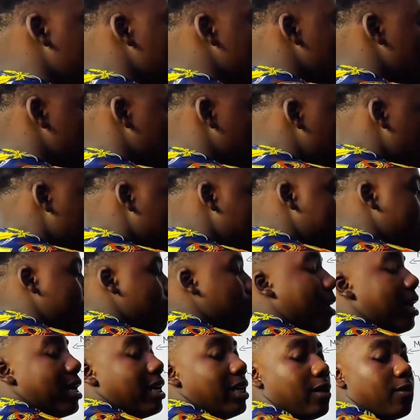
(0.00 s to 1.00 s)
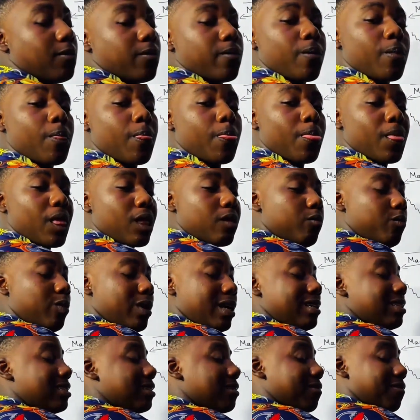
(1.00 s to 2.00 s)
you will make money.
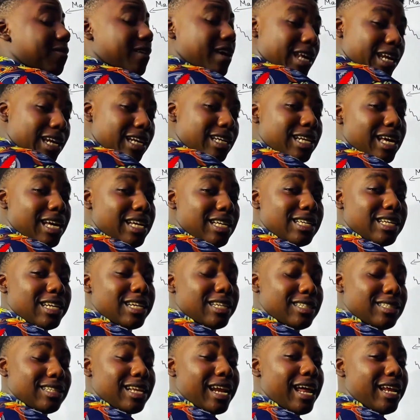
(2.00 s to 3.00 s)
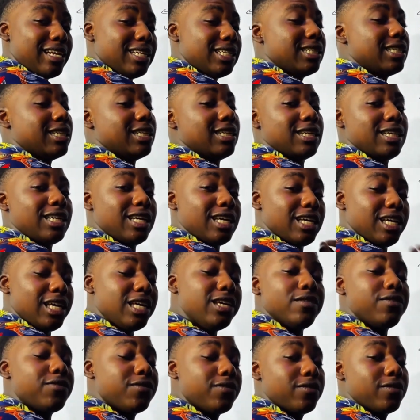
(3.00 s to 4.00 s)
But it's a very dangerous strategy
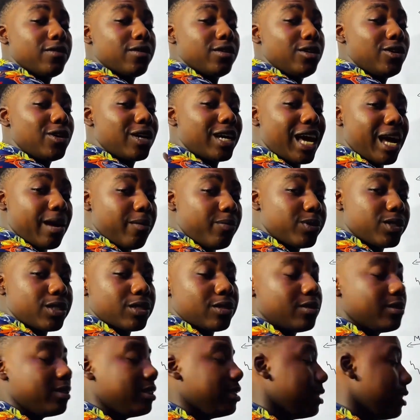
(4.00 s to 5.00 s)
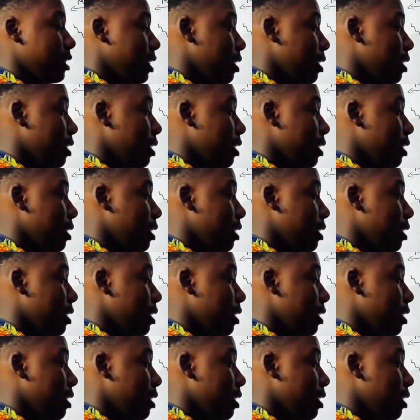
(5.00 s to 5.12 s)
if your capital is